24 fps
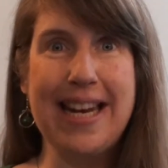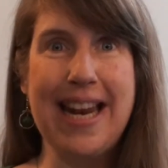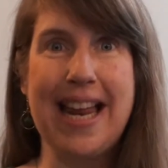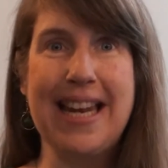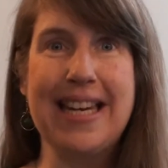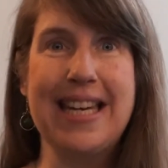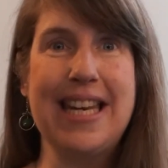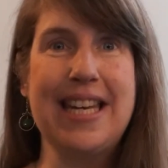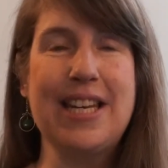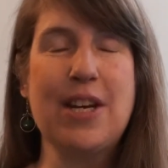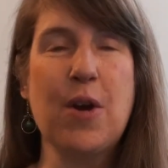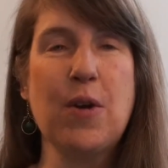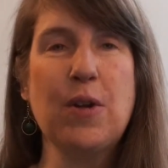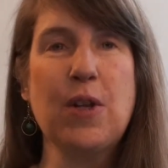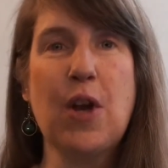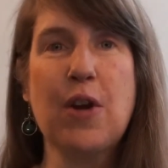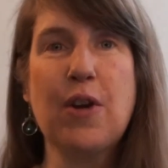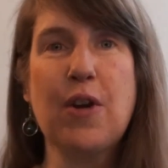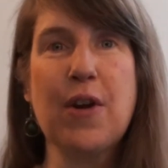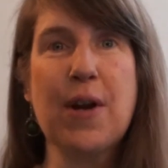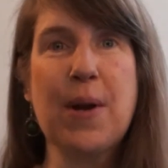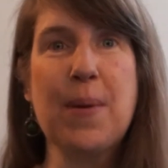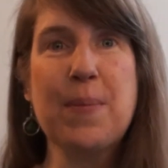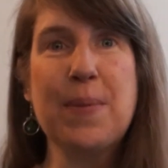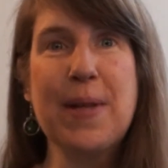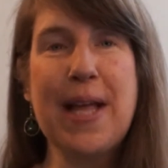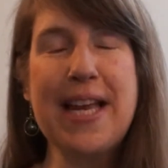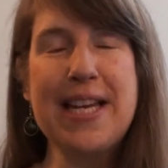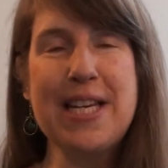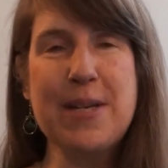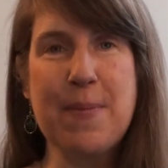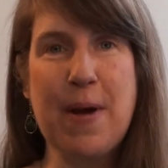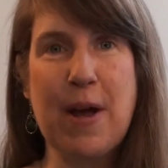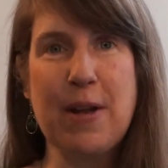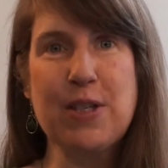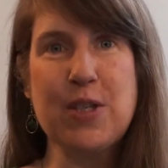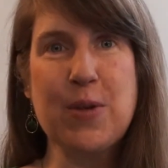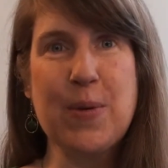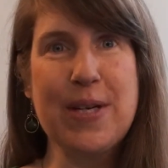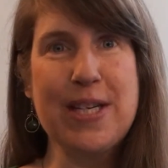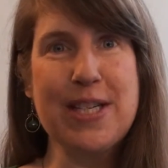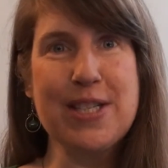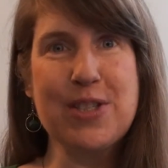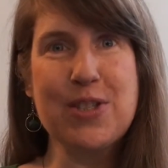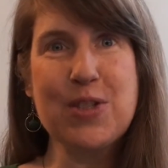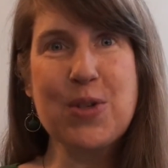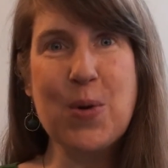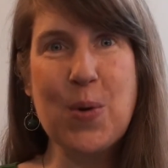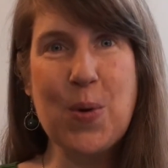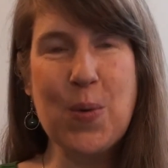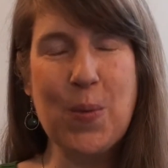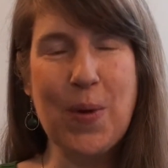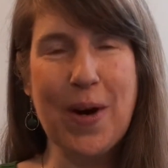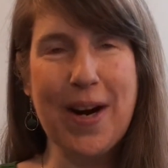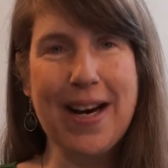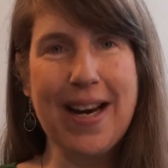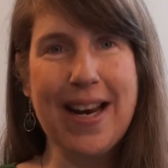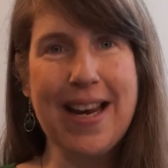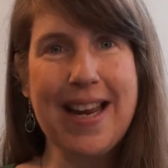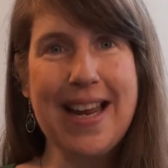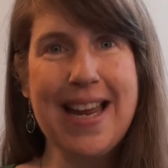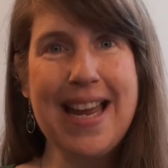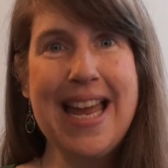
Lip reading: and he no longer complained about doing his schoolwork.